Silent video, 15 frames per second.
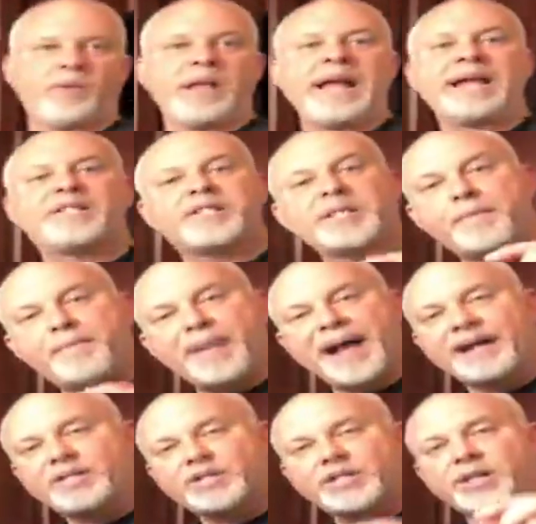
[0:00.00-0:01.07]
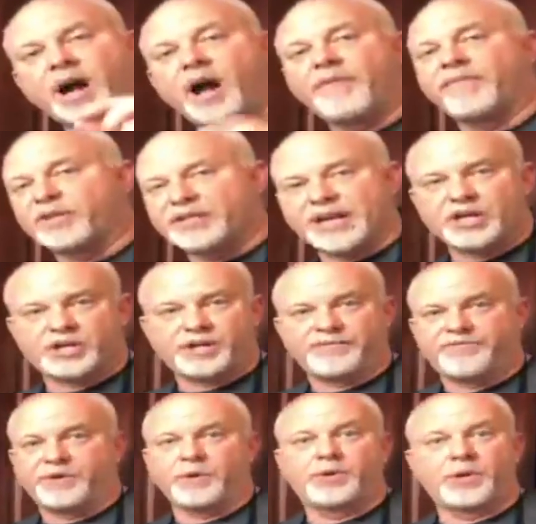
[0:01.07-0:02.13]
It's the best conversation
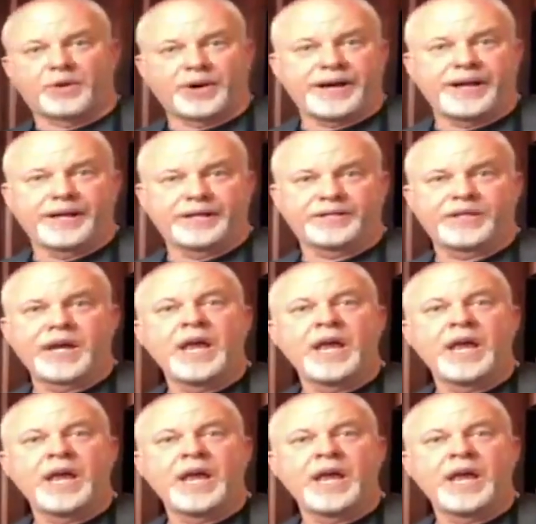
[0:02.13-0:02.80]
food there is.